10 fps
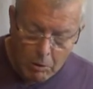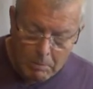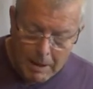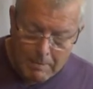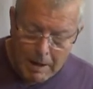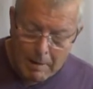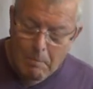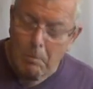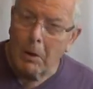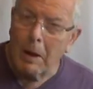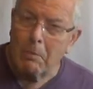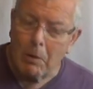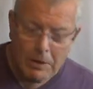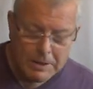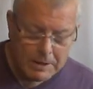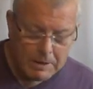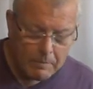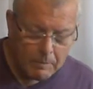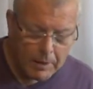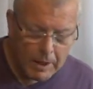will be about bullet
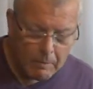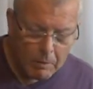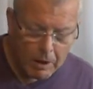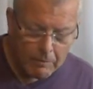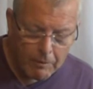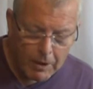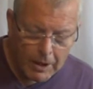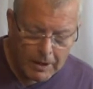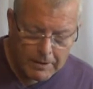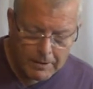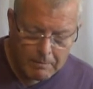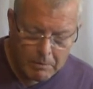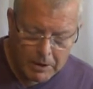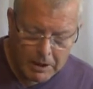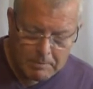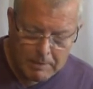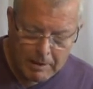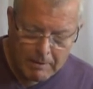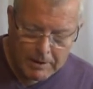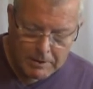pointing what I've learned and my
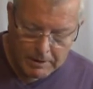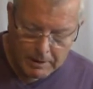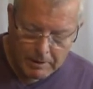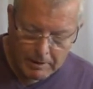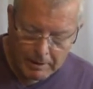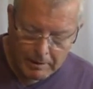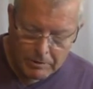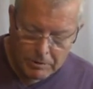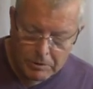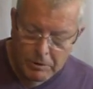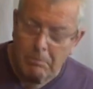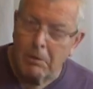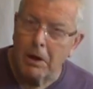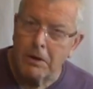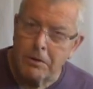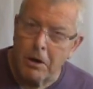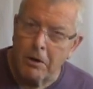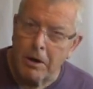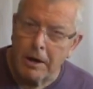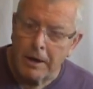experience and conclusions on my
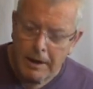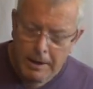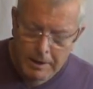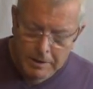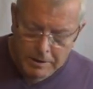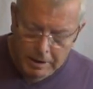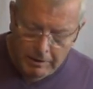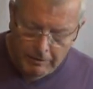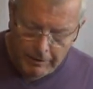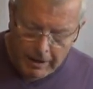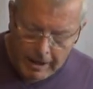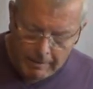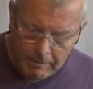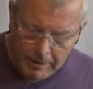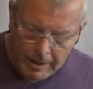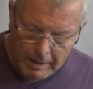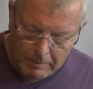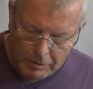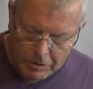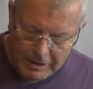journey so far,
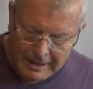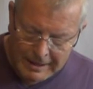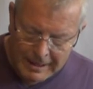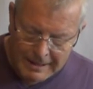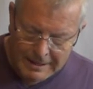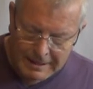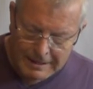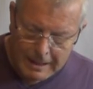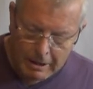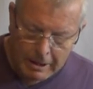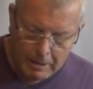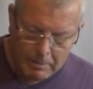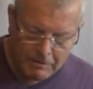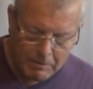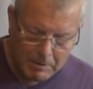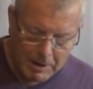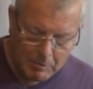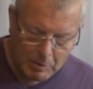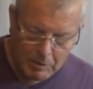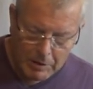just to condense things down a little bit for
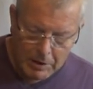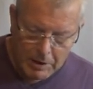people.